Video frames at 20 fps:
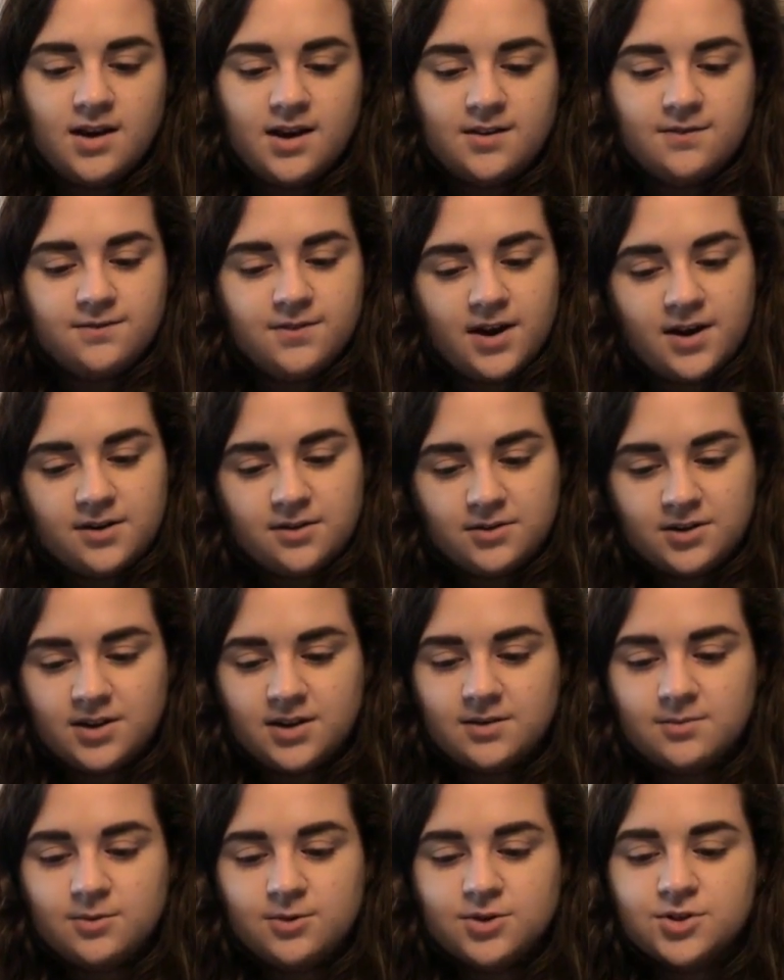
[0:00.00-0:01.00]
And
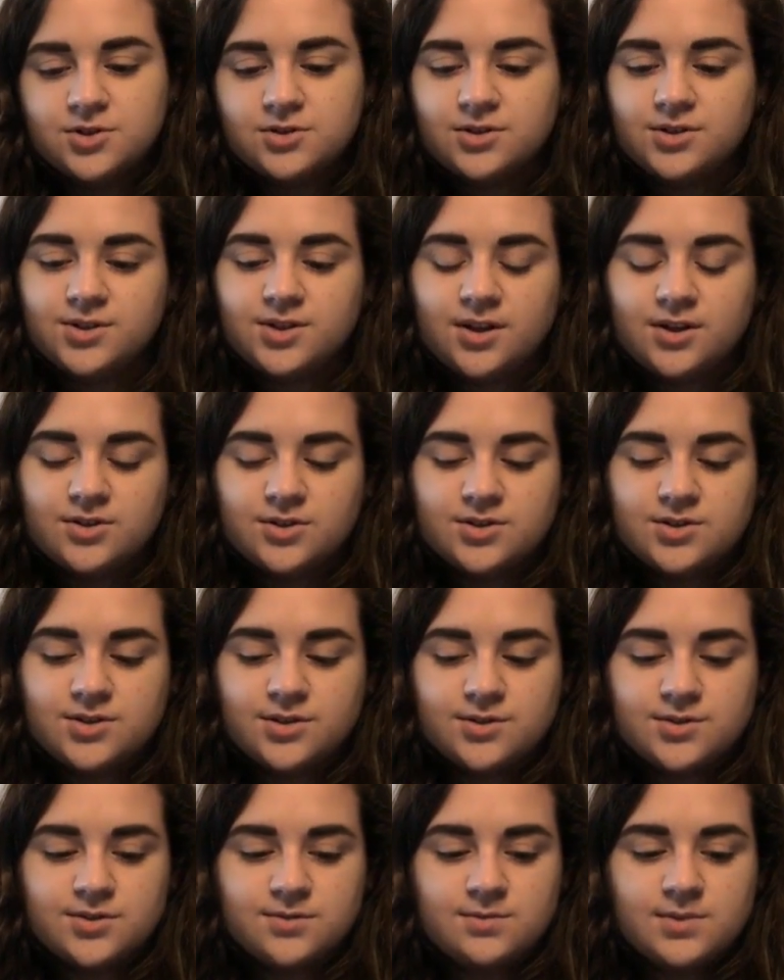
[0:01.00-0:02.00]
finally, emotional intelligence
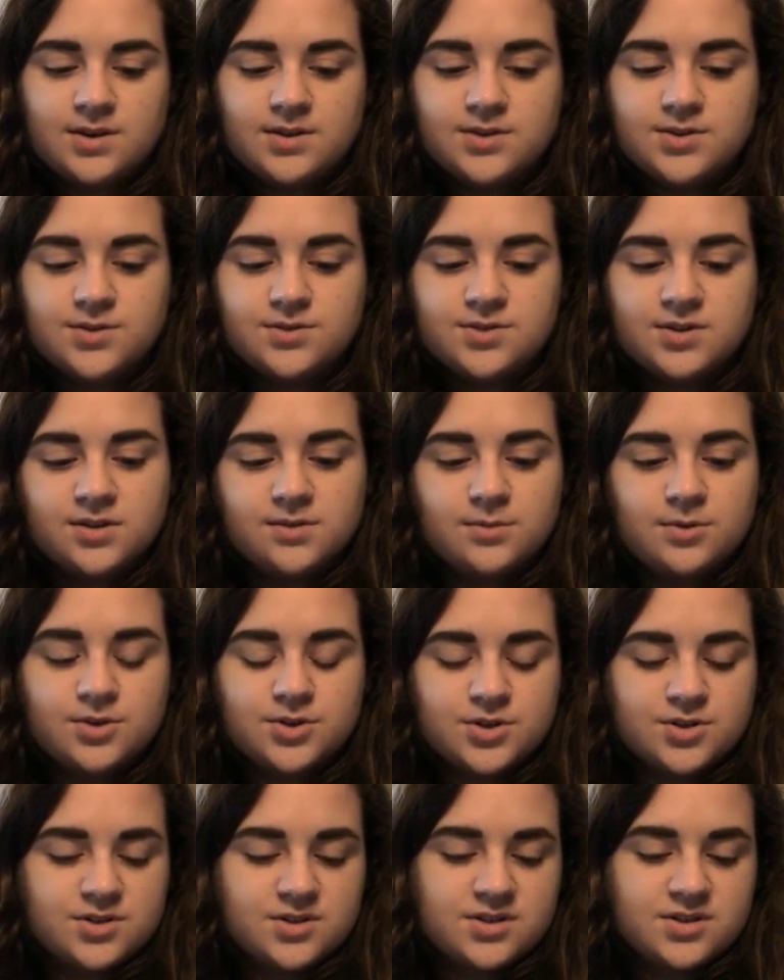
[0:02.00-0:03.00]
also means using
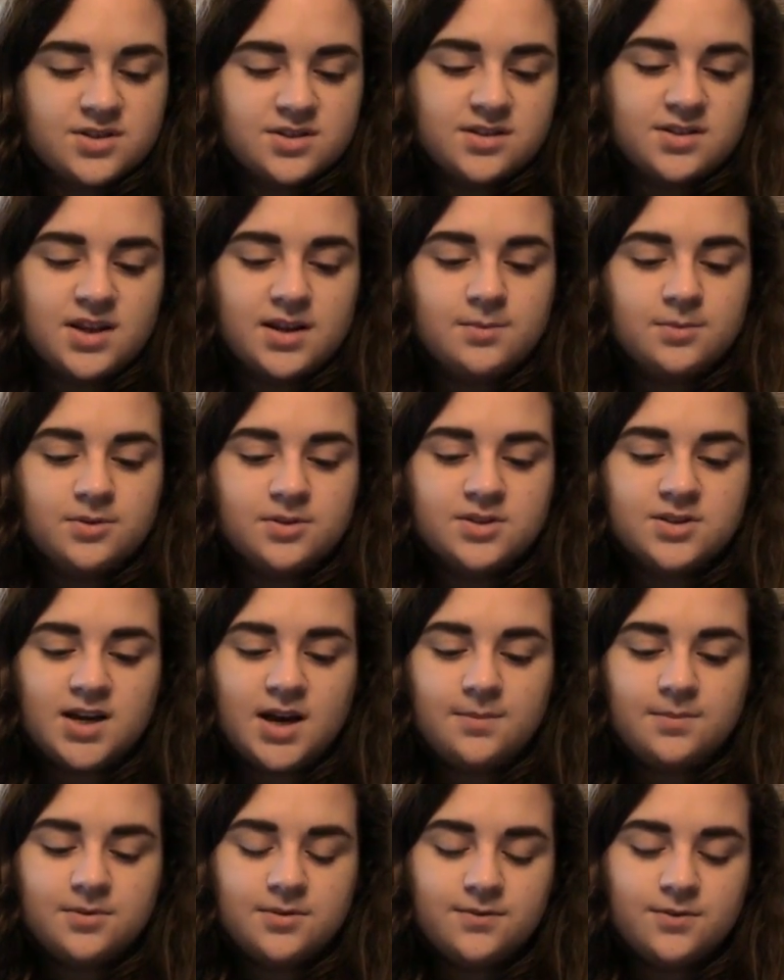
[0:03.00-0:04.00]
emotions to enable
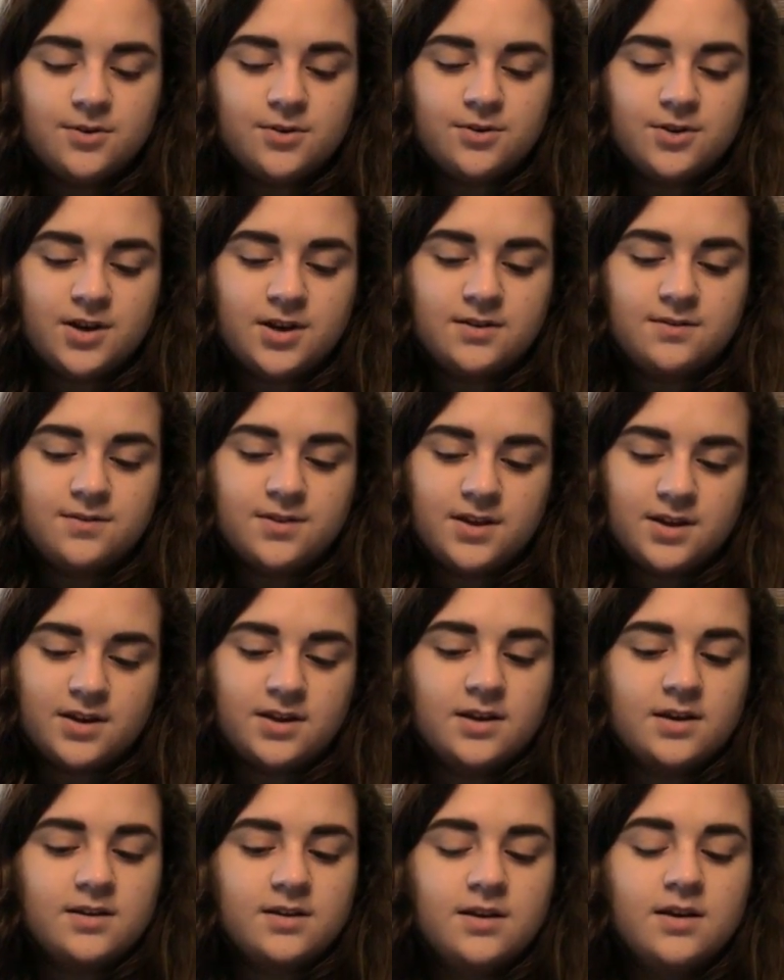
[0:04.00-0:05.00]
adaptive or creative
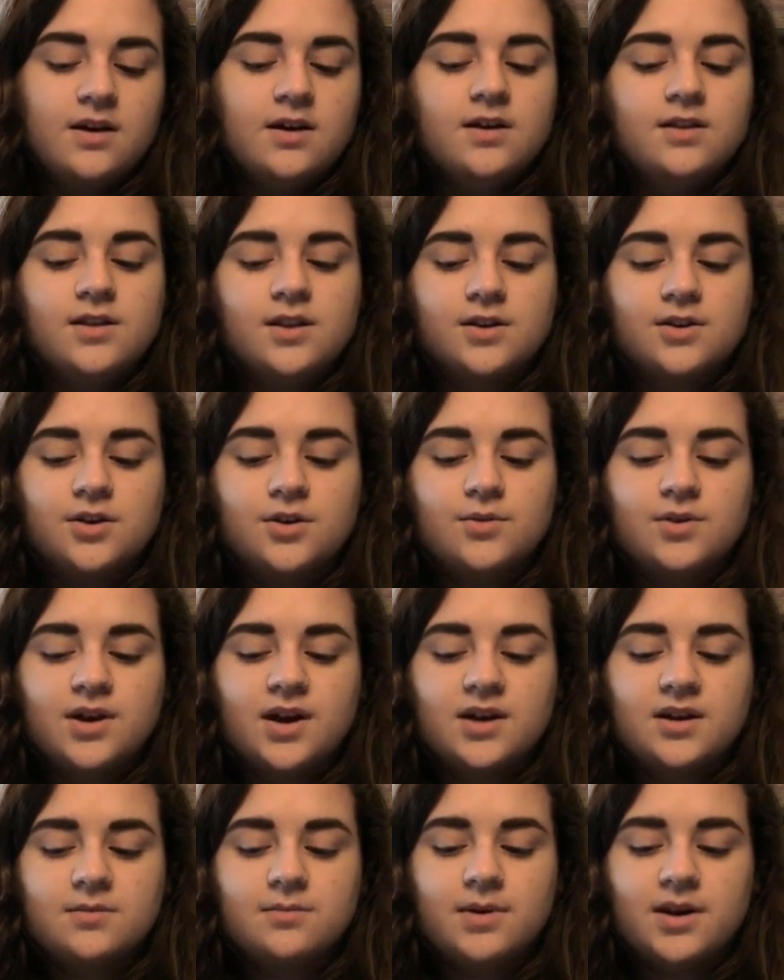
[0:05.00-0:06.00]
thinking, like knowing
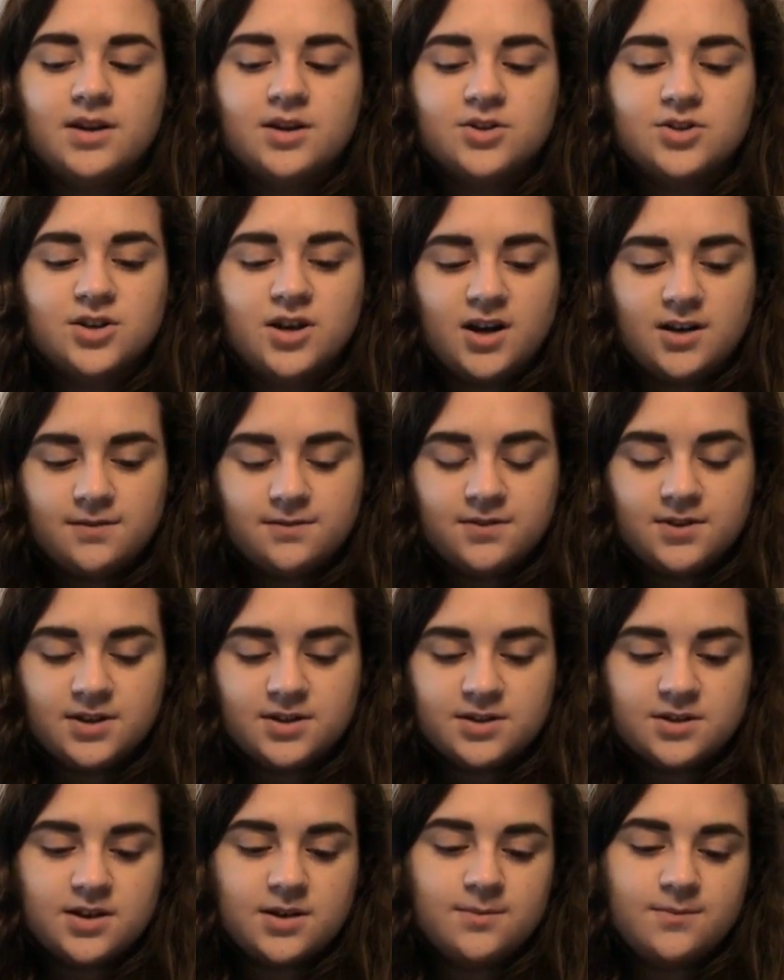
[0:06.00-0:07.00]
how to manage
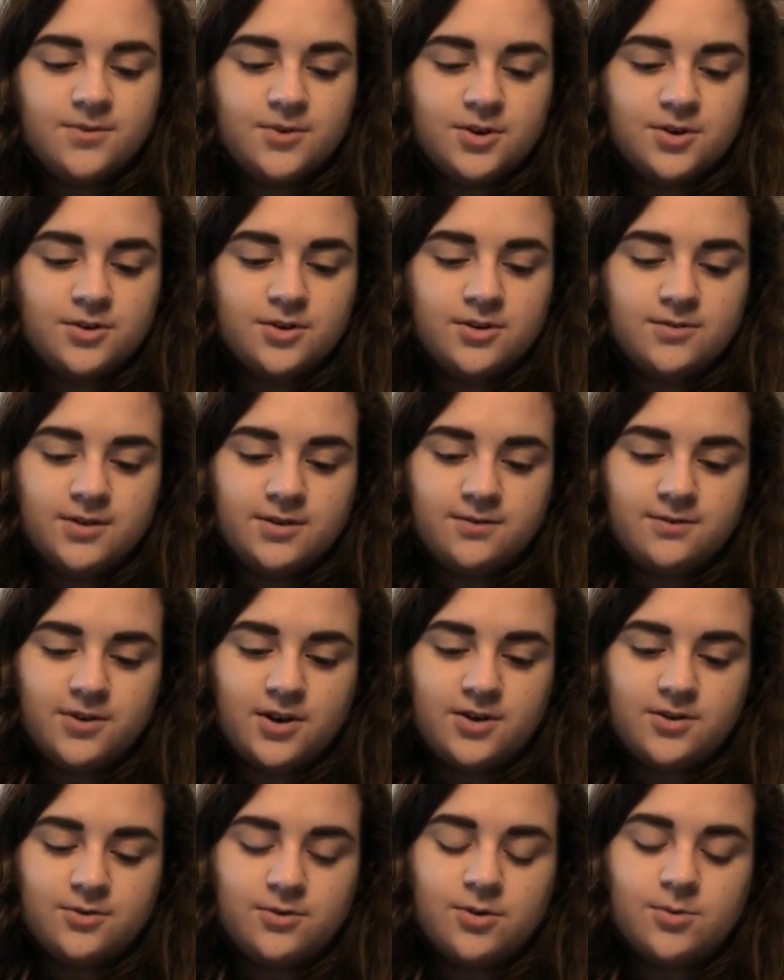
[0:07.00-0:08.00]
conflict, comfort a grieving
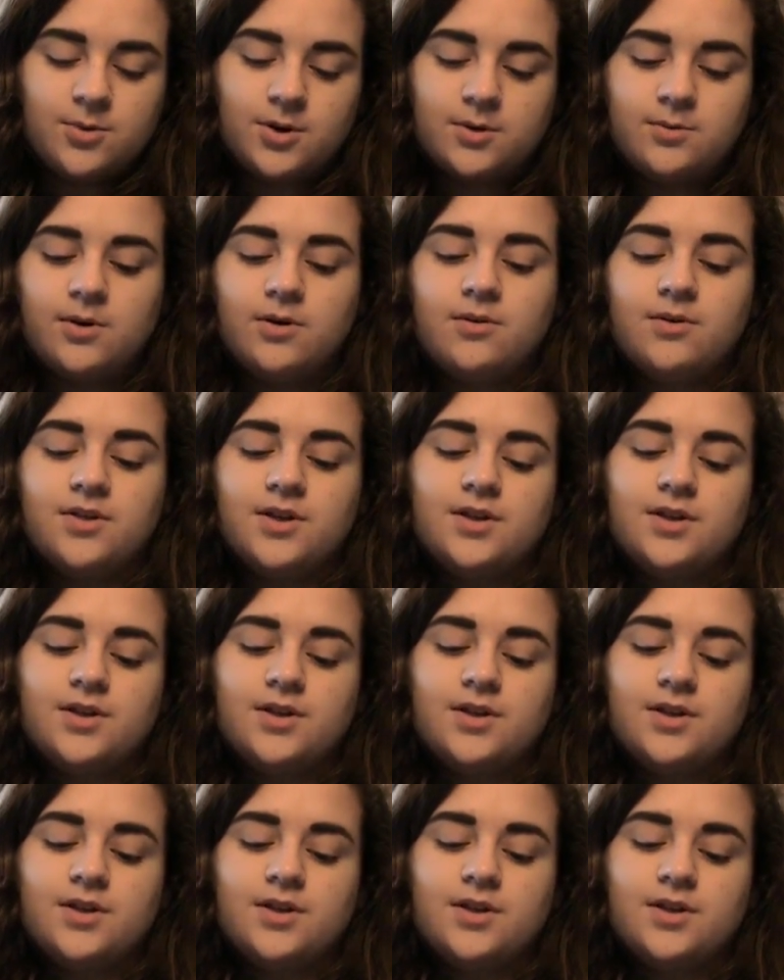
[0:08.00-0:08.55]
friend, or work well with